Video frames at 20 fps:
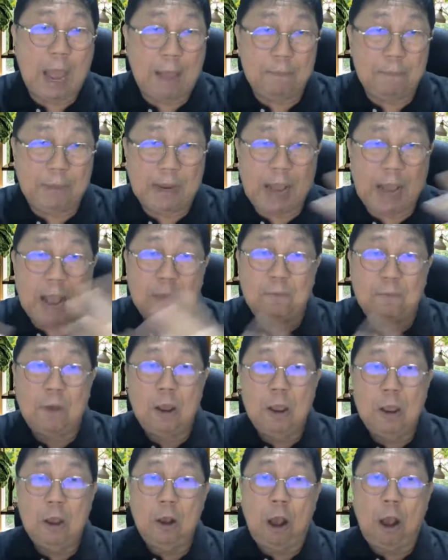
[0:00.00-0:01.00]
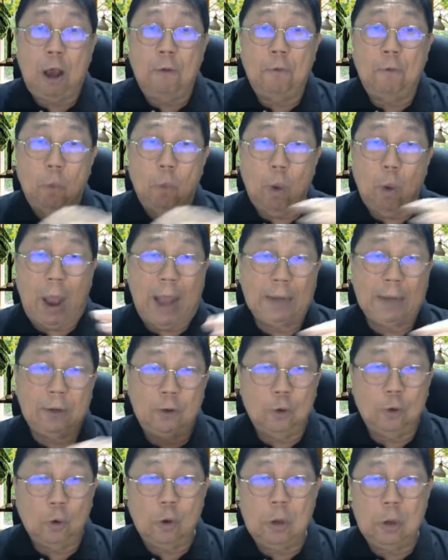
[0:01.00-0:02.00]
are made up of 1
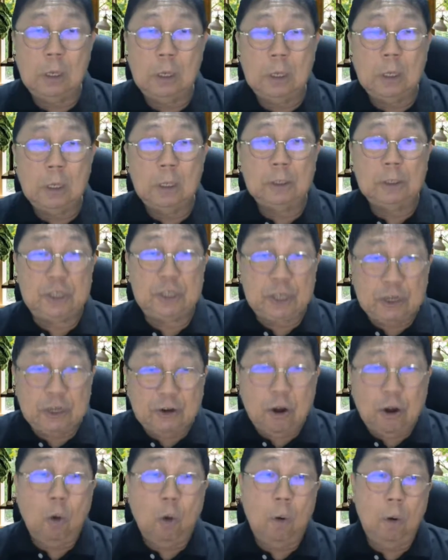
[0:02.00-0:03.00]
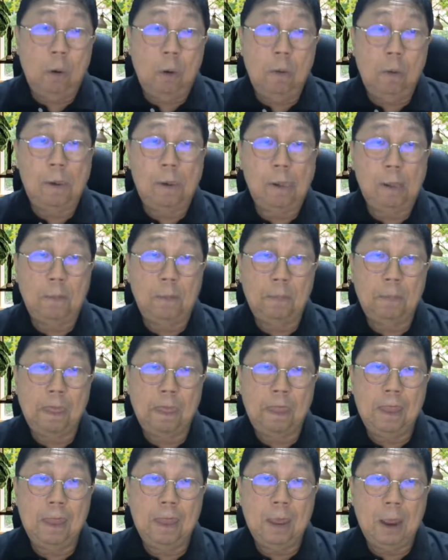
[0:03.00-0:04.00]
to 0.
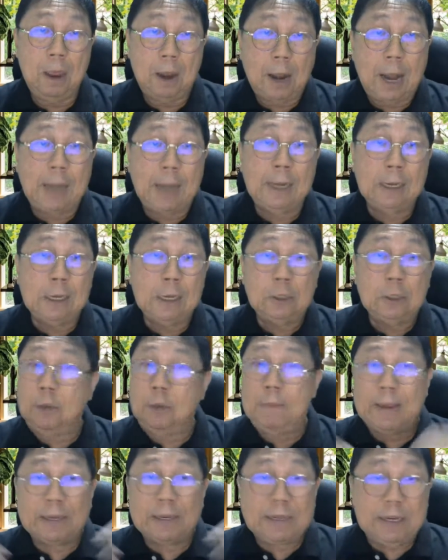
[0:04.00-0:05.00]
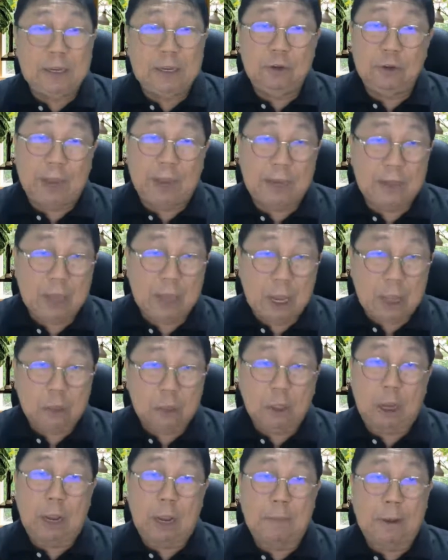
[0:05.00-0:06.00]
All right, so basically you can
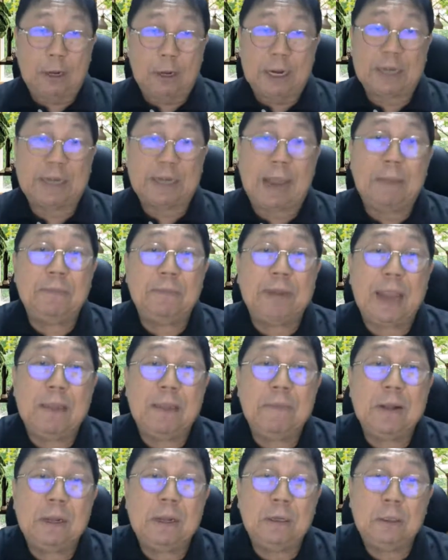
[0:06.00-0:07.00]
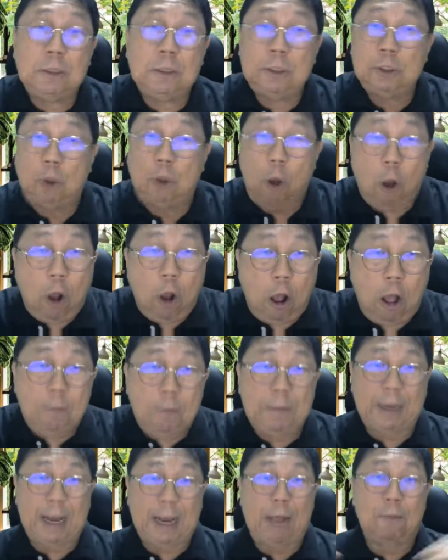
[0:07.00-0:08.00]
talk about the timetable. It's all
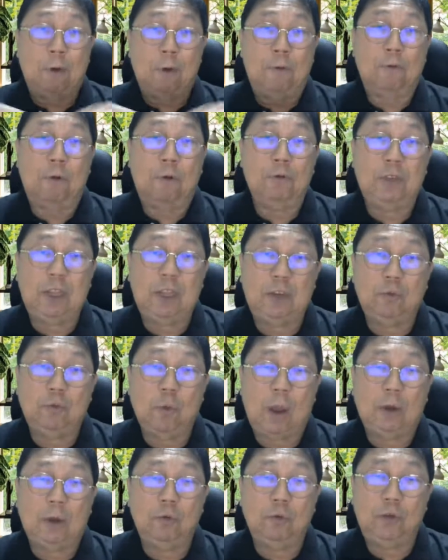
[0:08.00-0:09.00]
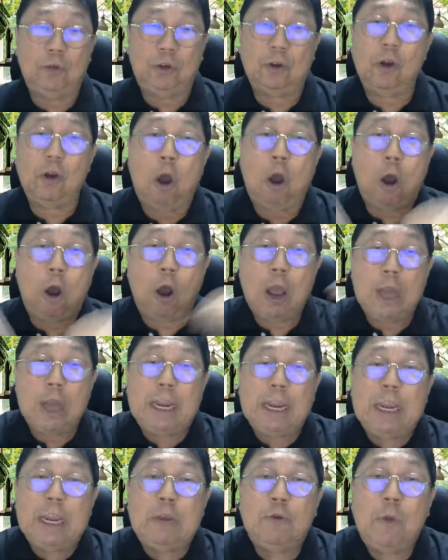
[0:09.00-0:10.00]
made up of this 1 to 0, or
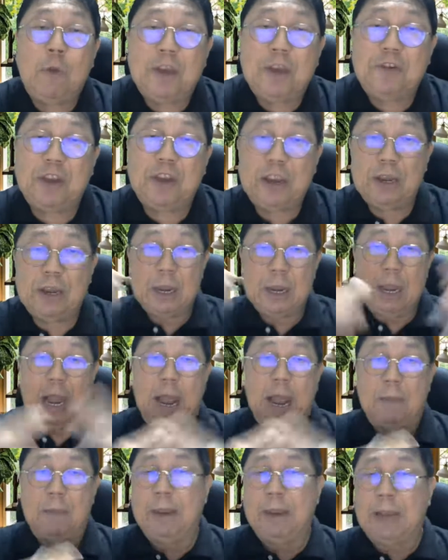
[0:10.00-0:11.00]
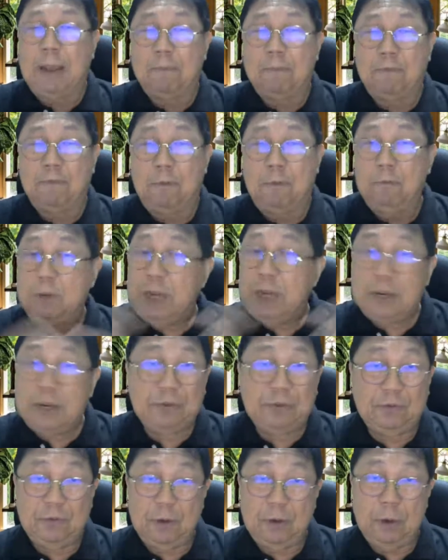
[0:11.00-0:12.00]
the equation are made up from
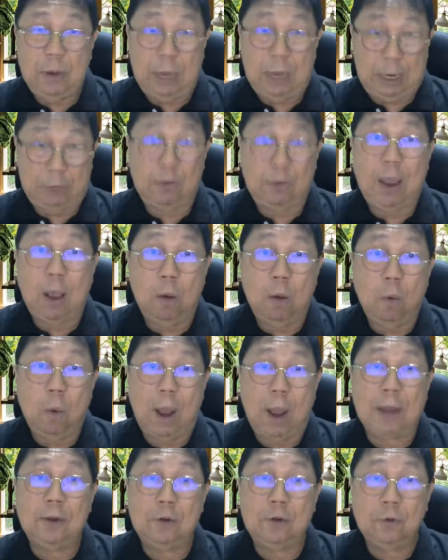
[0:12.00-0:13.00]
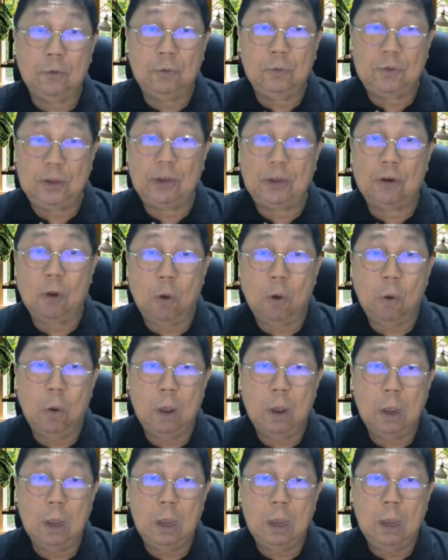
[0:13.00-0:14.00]
this as well, 1 to 0.
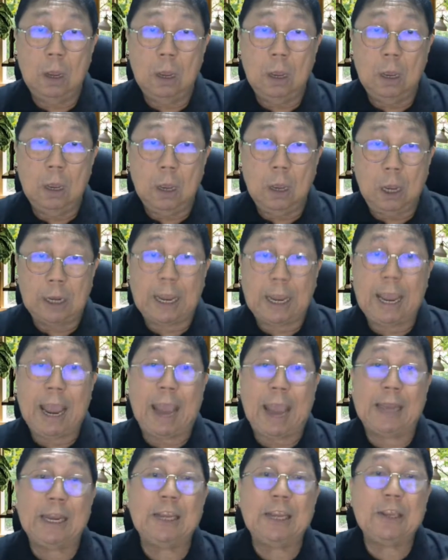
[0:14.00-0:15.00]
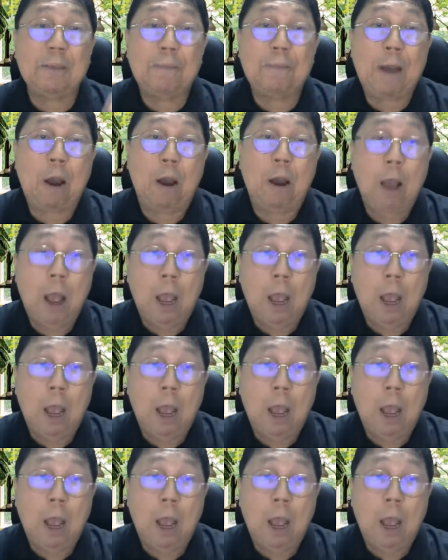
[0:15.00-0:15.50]
Okay, and it's about